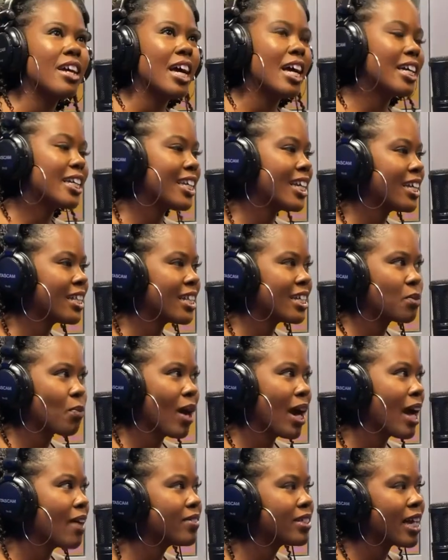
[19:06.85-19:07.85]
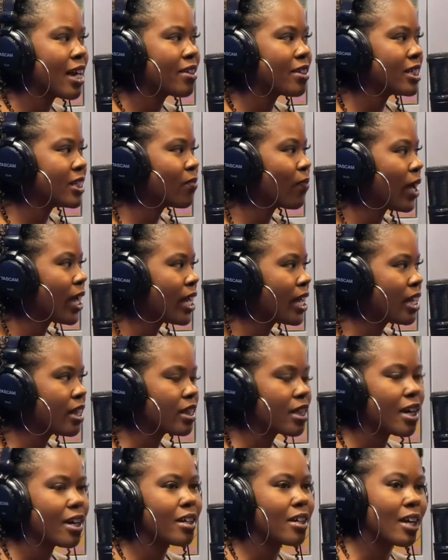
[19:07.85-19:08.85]
again, that's why I have to have this faith.
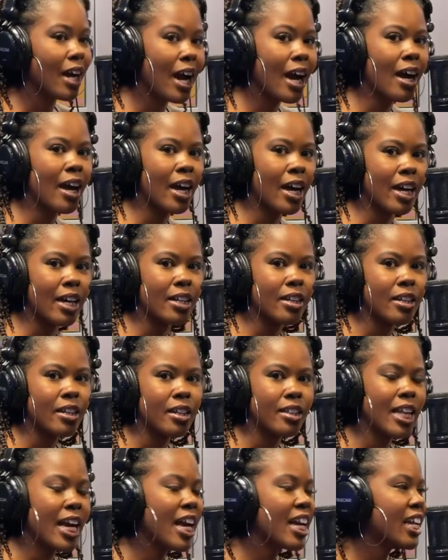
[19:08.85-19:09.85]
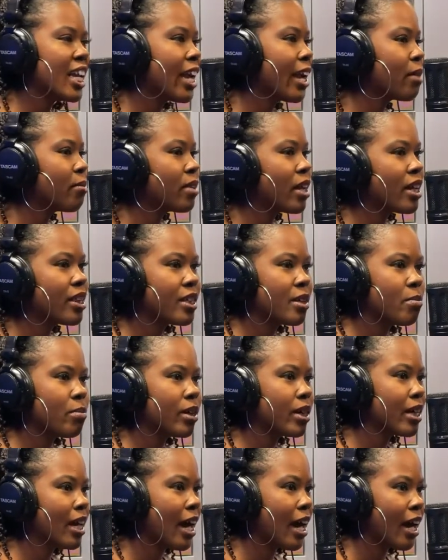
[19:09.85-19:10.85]
God. That came nothing
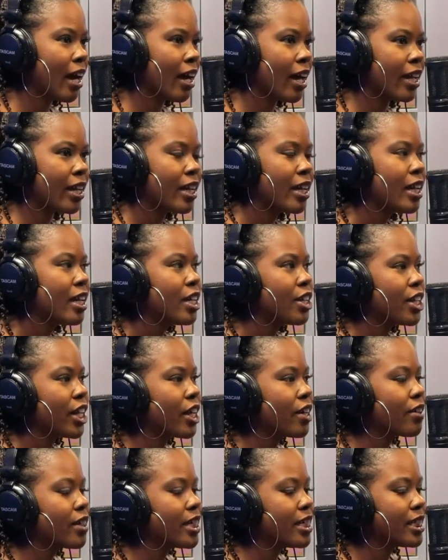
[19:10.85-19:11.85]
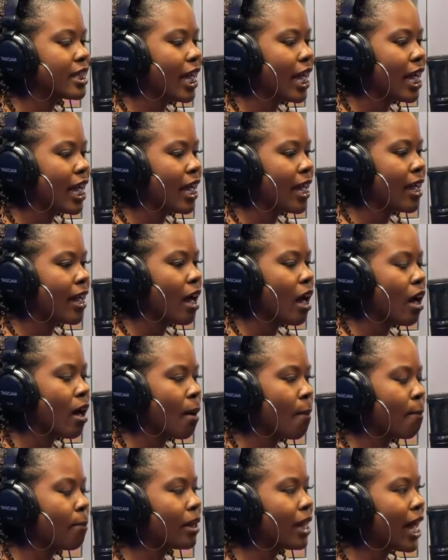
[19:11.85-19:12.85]
but God. There is a
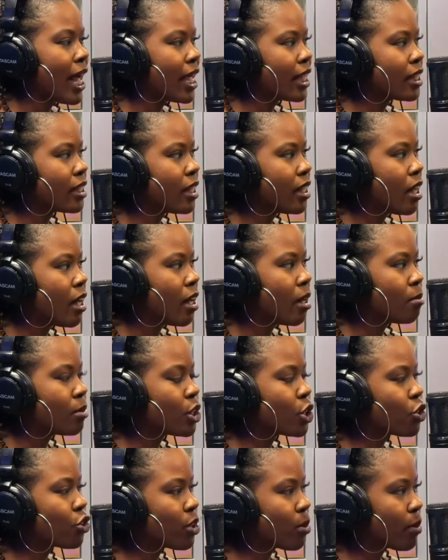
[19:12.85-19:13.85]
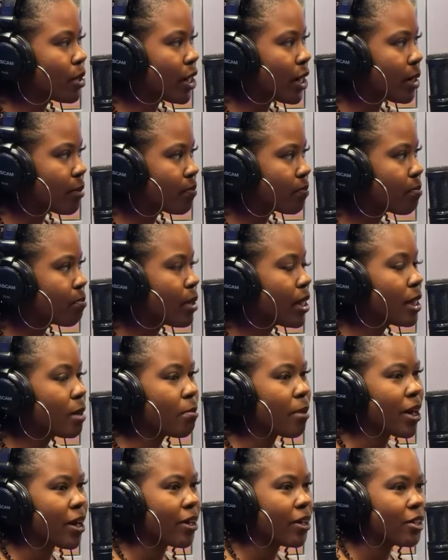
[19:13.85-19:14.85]
black distributor, Pink
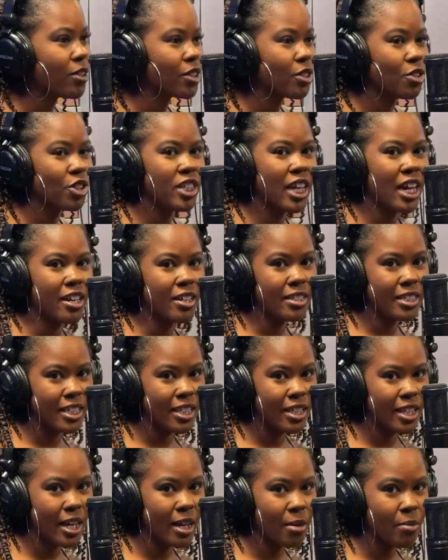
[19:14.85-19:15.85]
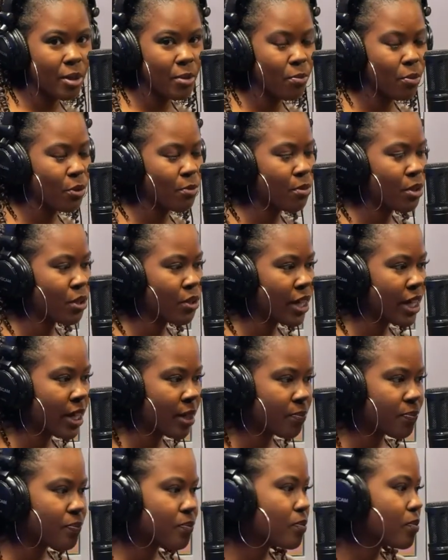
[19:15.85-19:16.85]
Barrel, so shout out to them in
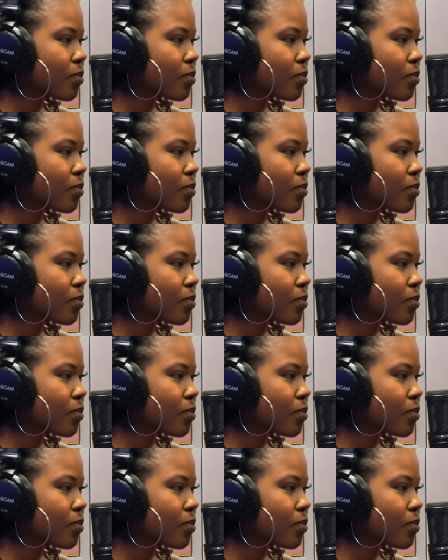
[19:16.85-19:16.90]
Bermuda.